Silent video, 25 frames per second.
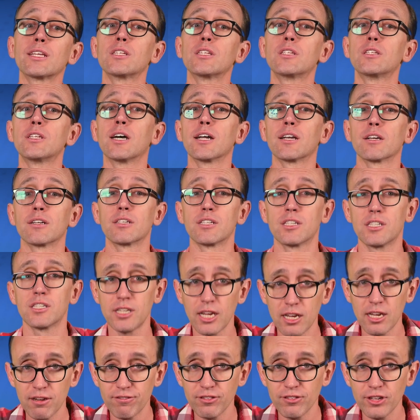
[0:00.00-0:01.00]
is done
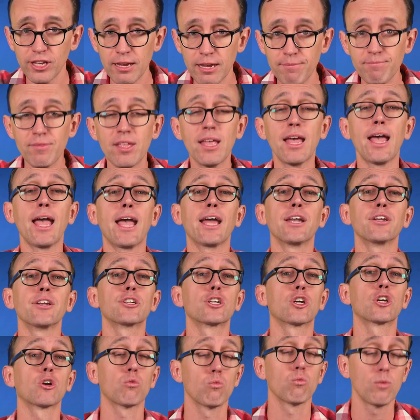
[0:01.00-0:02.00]
safely
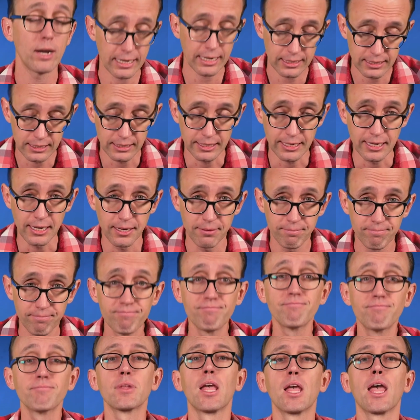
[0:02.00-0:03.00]
and correctly.
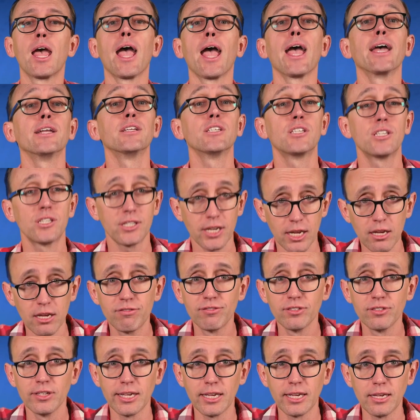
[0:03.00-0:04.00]
And
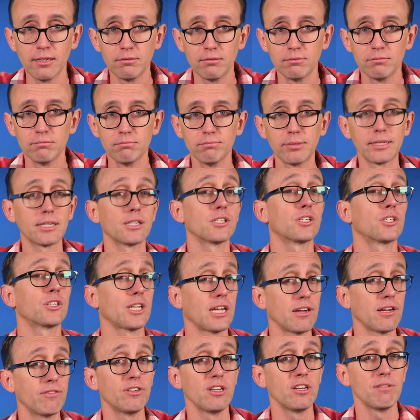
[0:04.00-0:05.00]
safely, because
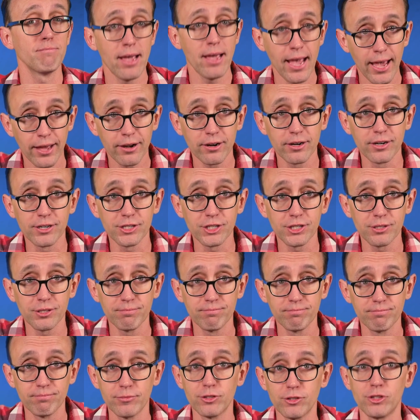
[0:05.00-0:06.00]
safety matters.
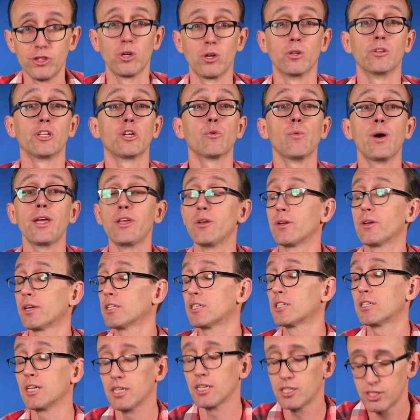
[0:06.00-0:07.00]
It's the only way you can
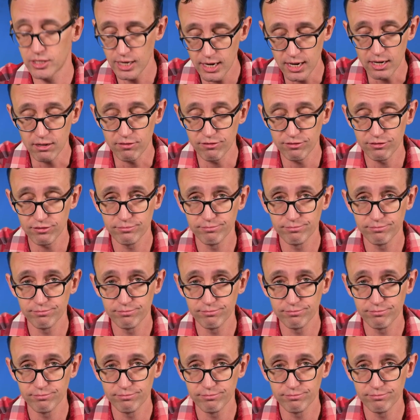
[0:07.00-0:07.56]
stay safe.